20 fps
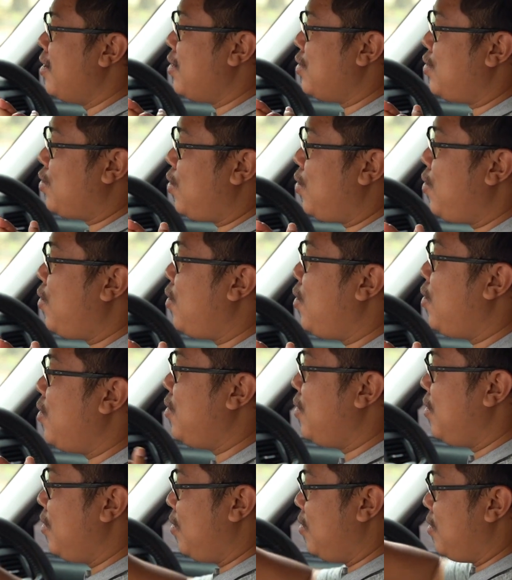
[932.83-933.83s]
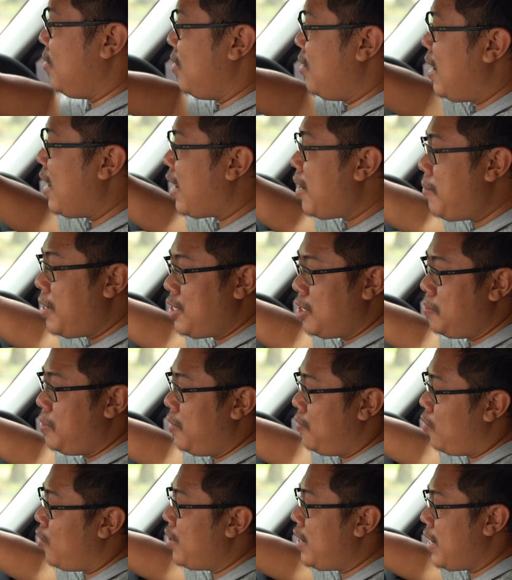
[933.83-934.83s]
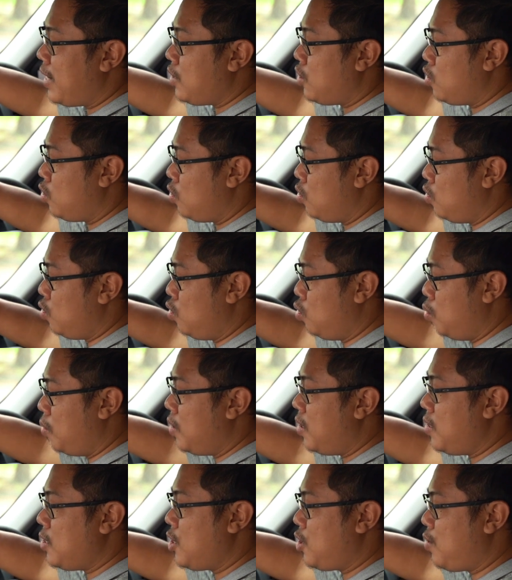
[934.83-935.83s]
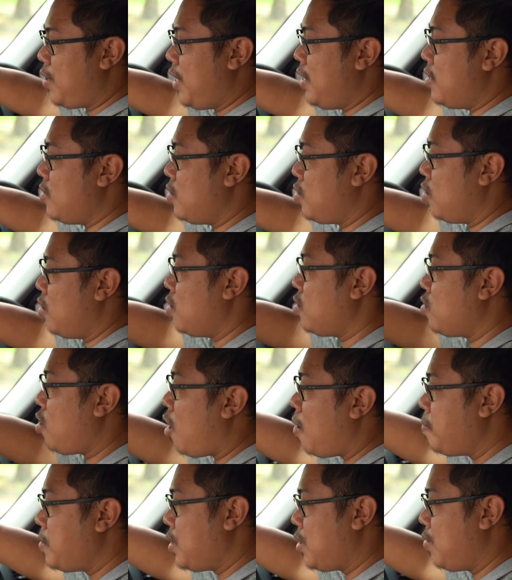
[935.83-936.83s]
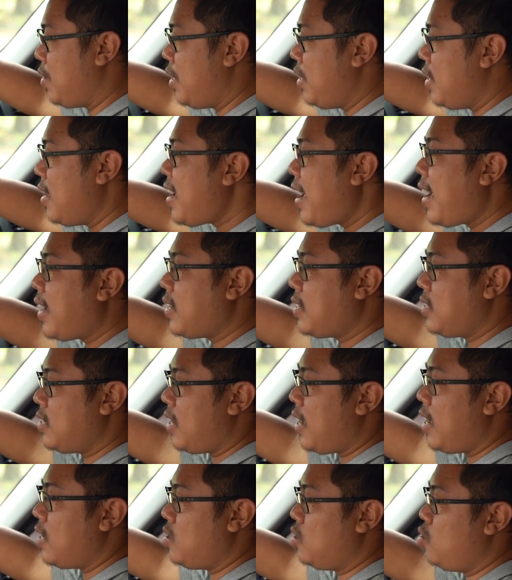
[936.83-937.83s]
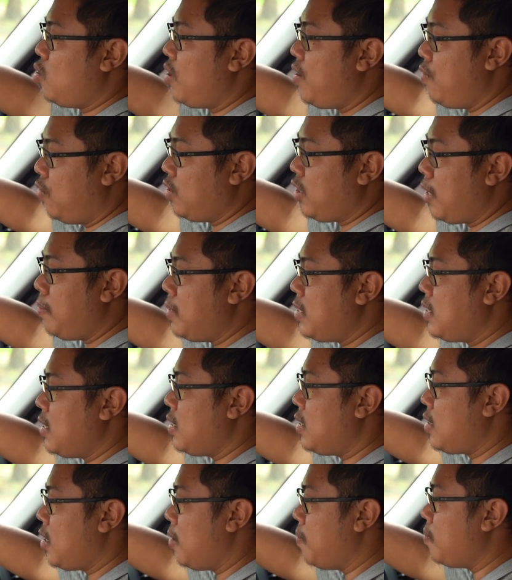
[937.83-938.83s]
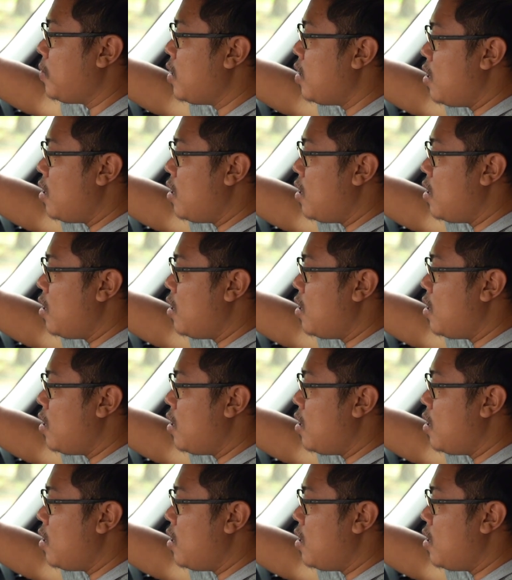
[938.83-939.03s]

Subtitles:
So like I mentioned before, it has dual screen. So the top screen acts as your infotainment system.